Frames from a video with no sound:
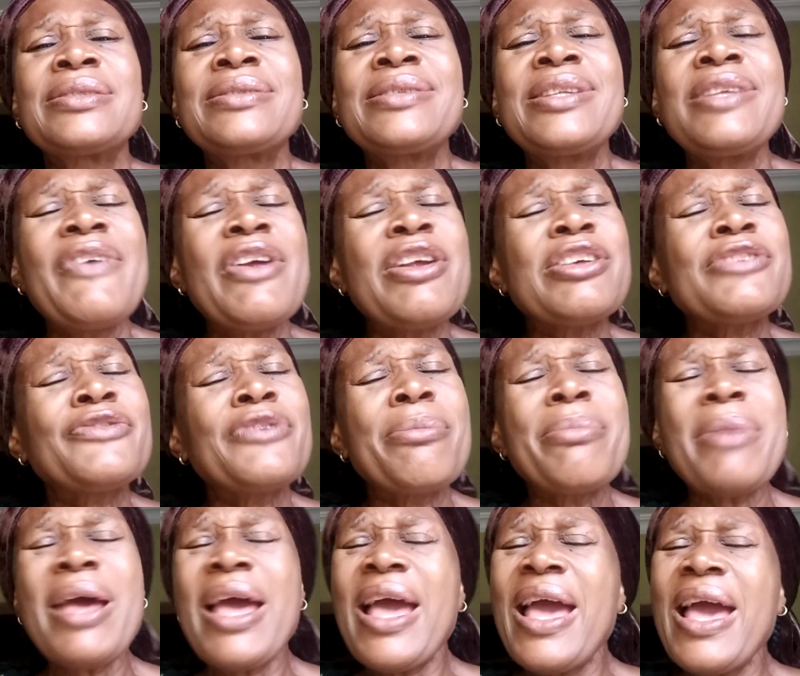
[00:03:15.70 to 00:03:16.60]
Deliver us
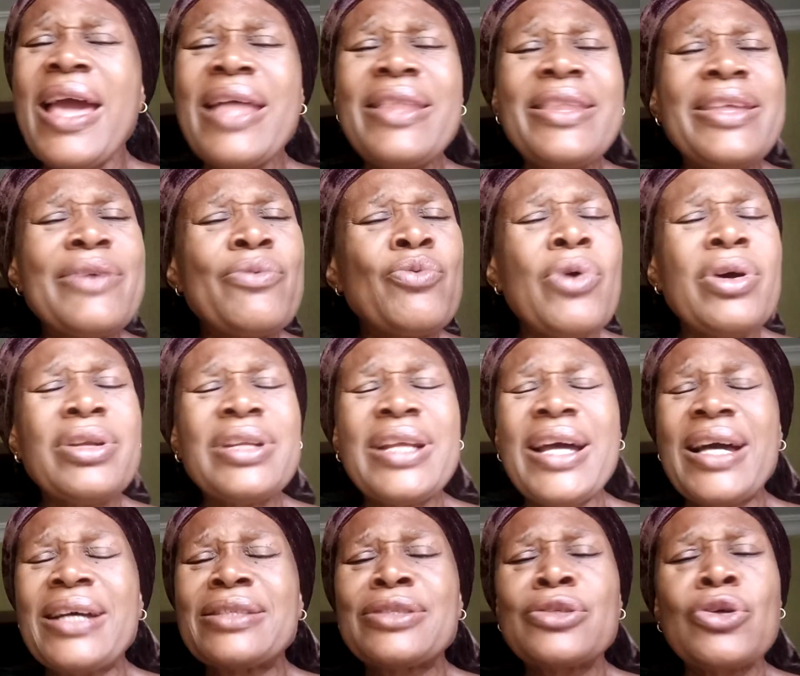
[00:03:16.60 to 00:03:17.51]
from anyone
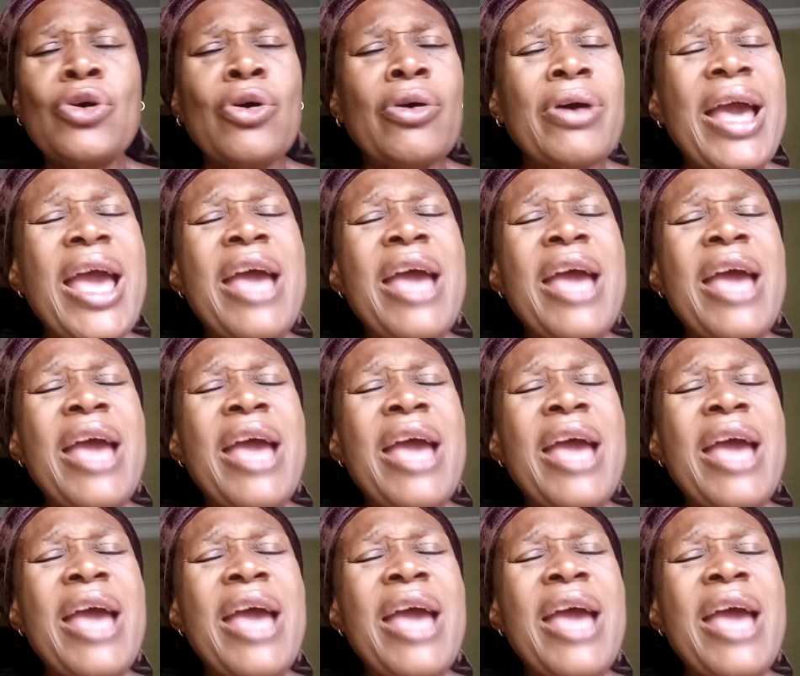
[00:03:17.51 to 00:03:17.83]
at all.